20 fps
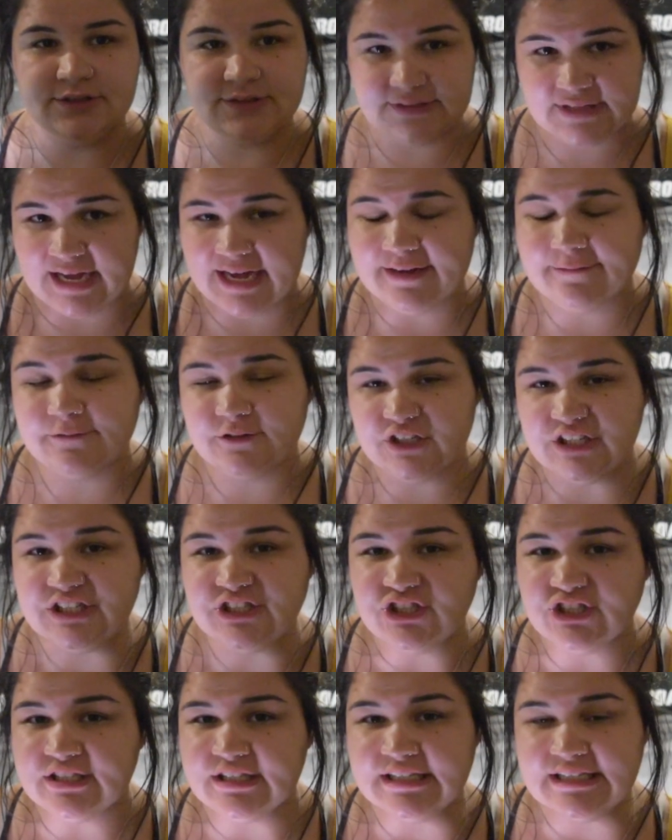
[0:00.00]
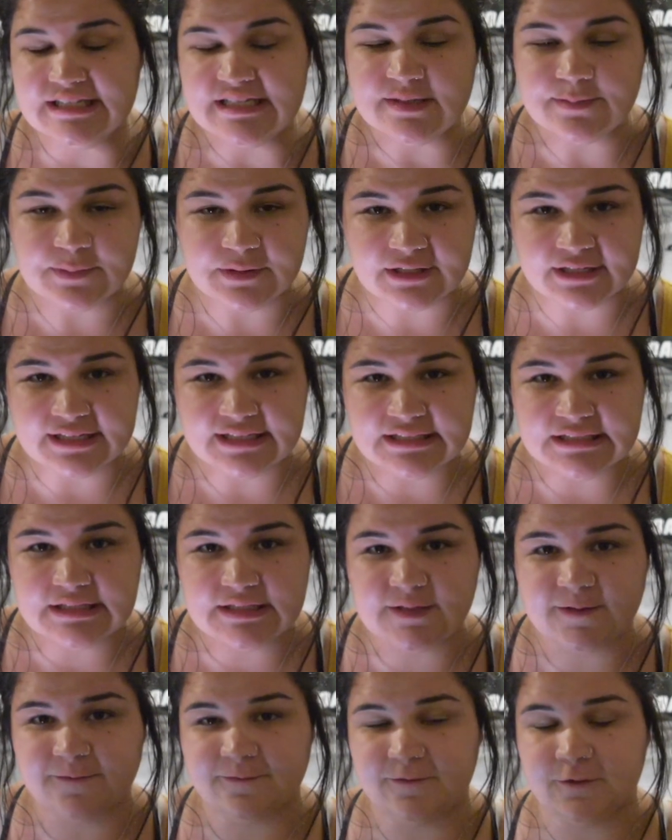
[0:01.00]
life-changing
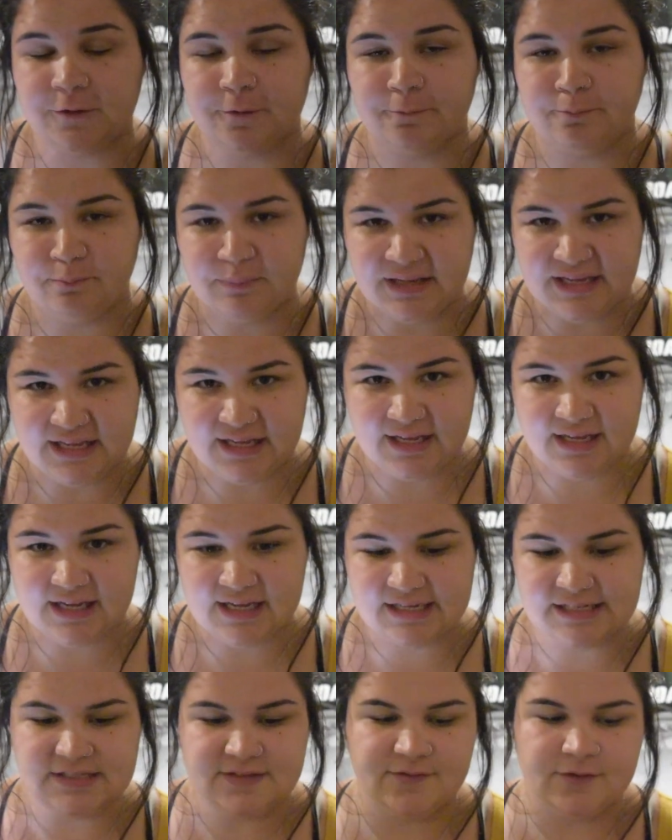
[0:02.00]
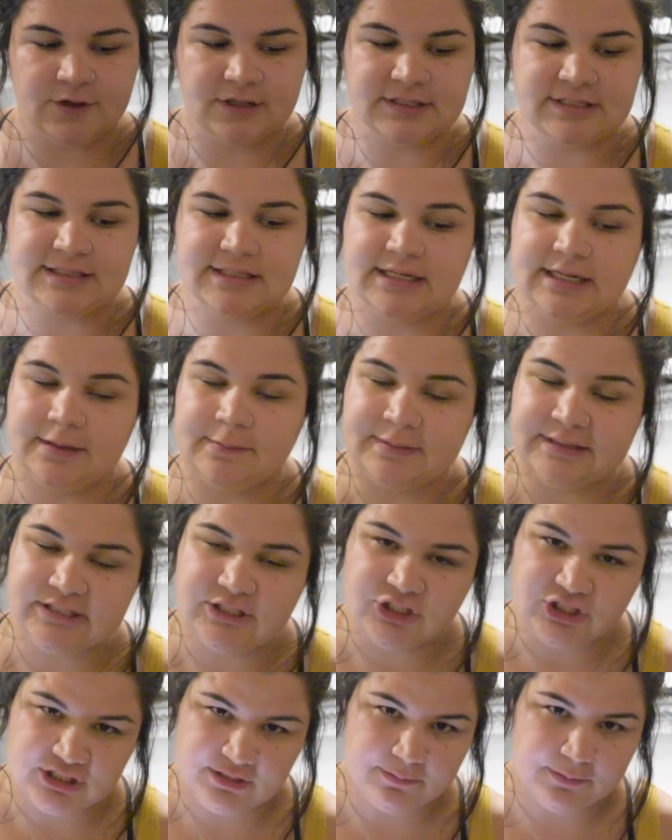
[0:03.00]
experience for me as far as like my
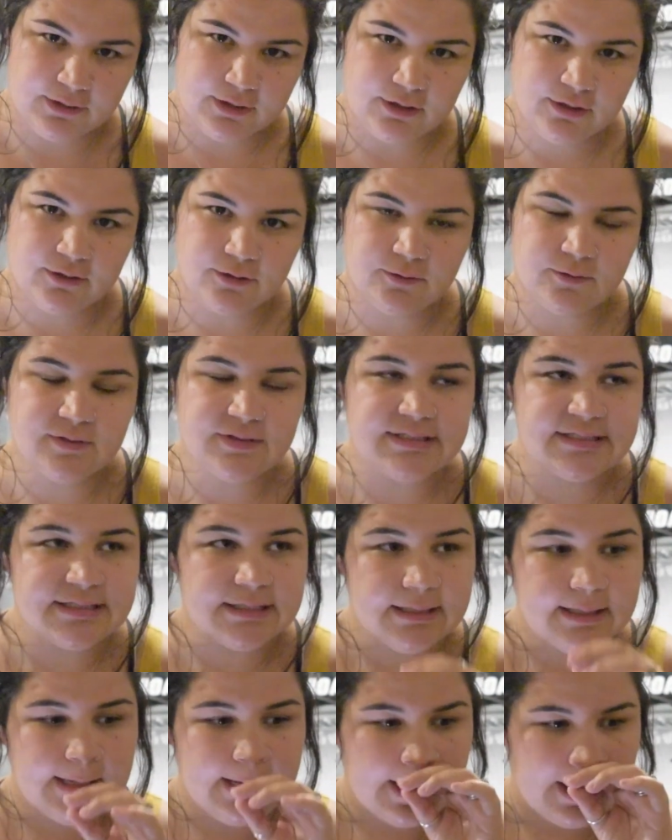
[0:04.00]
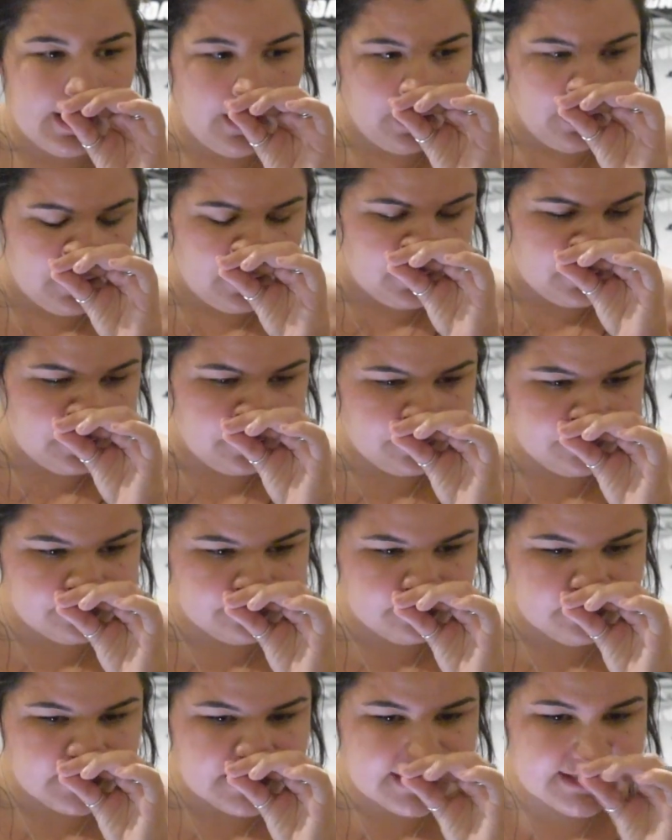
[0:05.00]
Jeep goes.
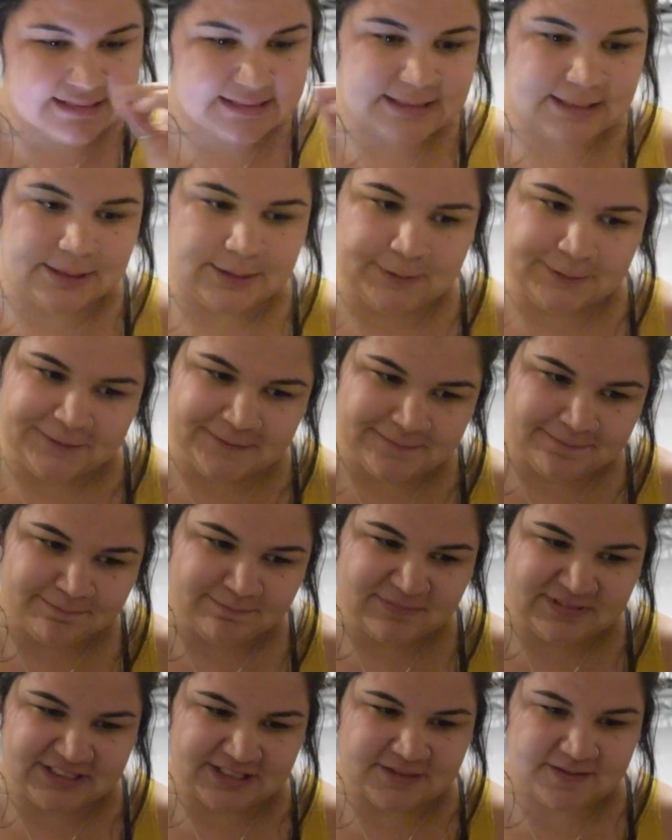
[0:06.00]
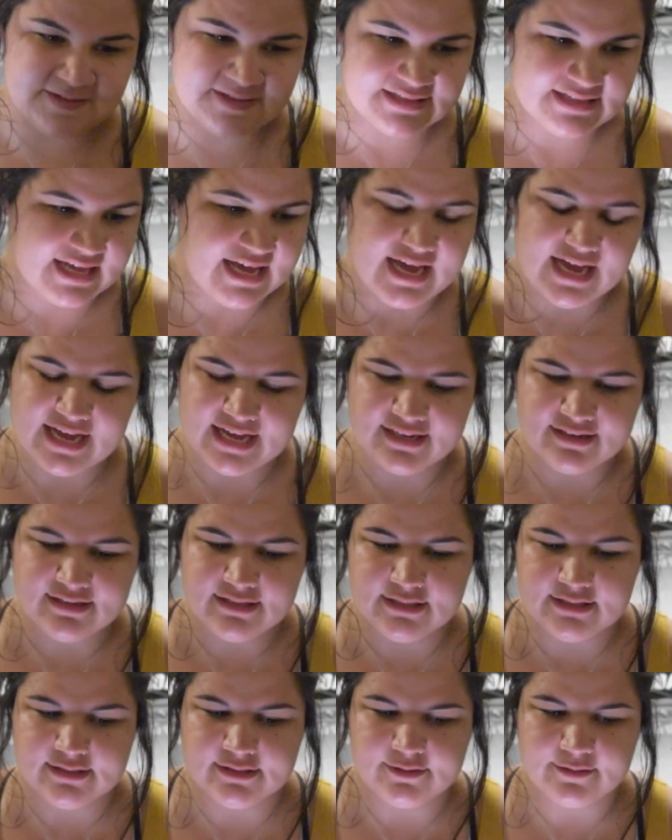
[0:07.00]
So there's that,
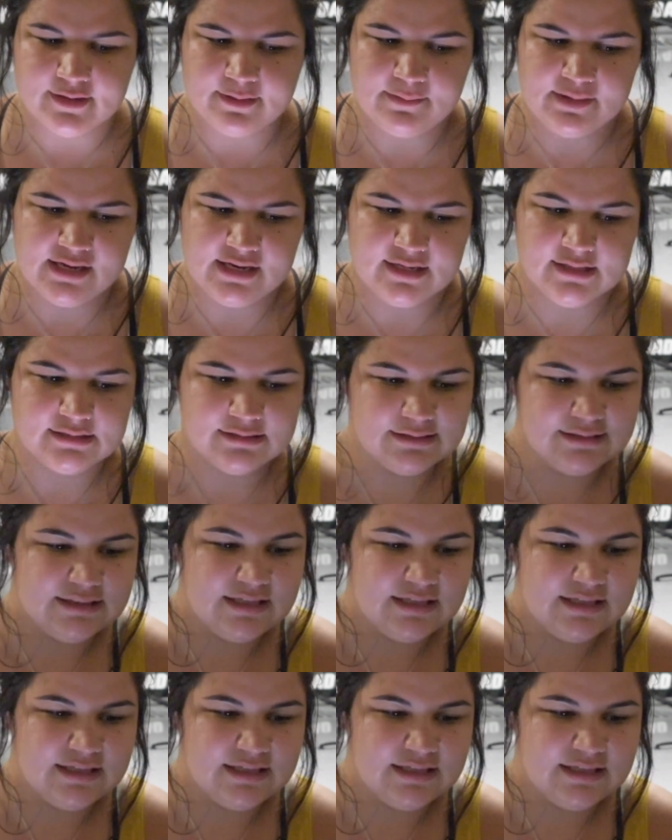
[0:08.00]
you know, I mean,